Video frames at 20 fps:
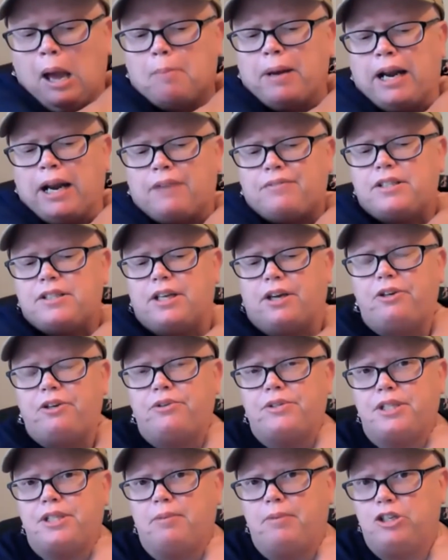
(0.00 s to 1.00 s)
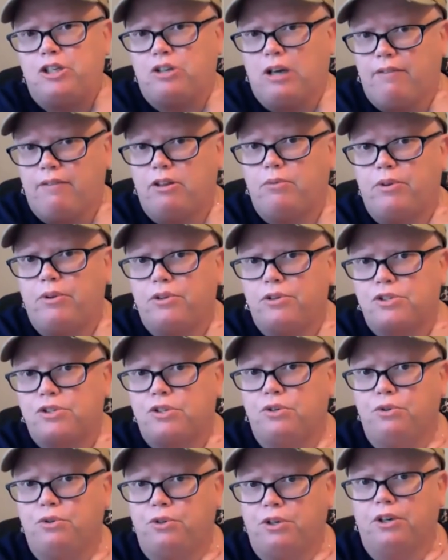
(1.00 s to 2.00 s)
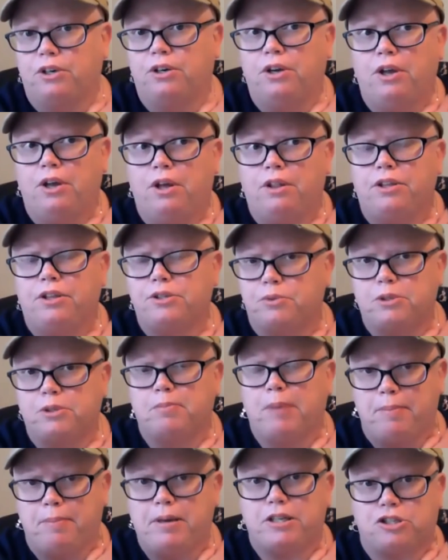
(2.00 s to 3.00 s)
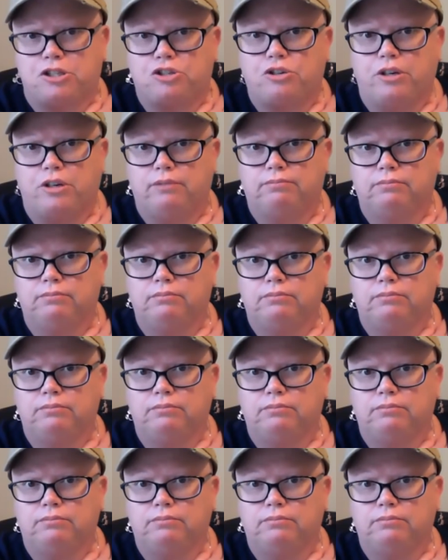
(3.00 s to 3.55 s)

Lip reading: But I have to tell you, as somebody traveling with a scooter, this was my best trip.